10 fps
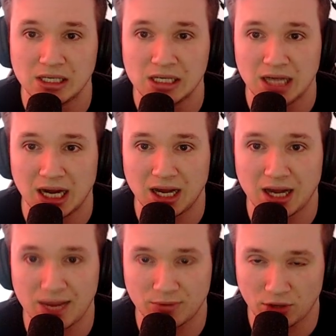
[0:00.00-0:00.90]

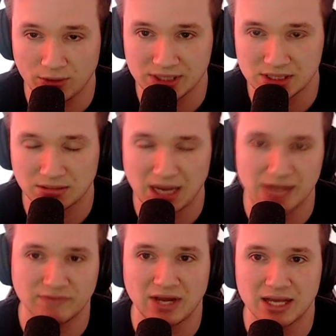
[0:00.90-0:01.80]
I would always kind
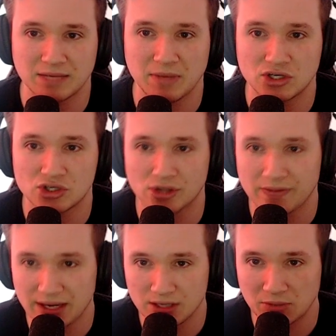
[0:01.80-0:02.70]
of like make sure
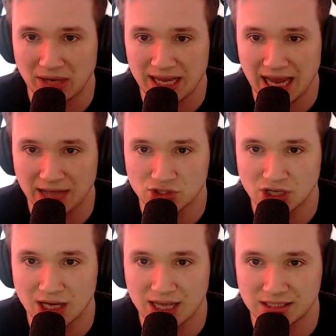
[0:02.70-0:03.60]
that you play
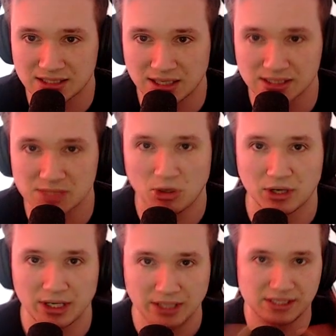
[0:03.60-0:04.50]
Angela and
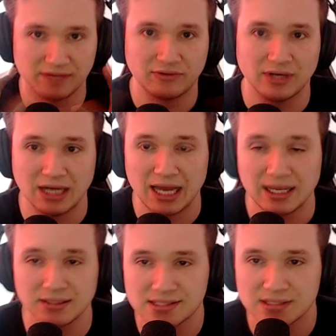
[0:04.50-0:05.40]
Sunspot in different
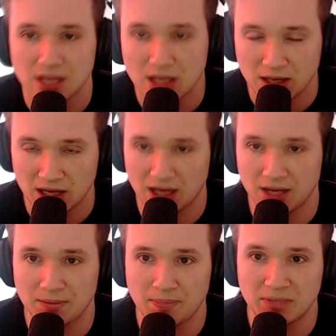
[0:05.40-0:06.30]
lanes,
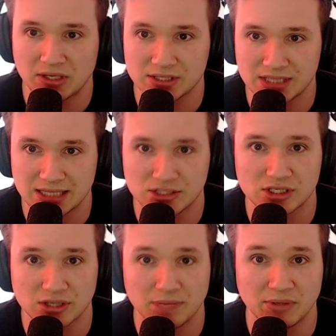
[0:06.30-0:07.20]
because that's
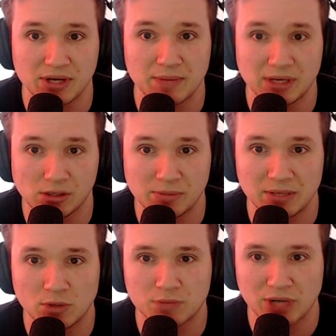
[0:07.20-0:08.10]
just gonna build up a little bit
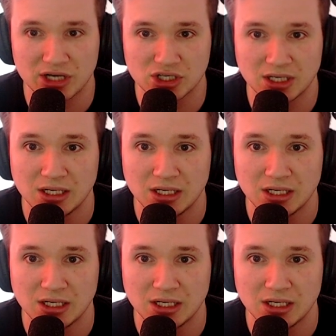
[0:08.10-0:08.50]
more pressure,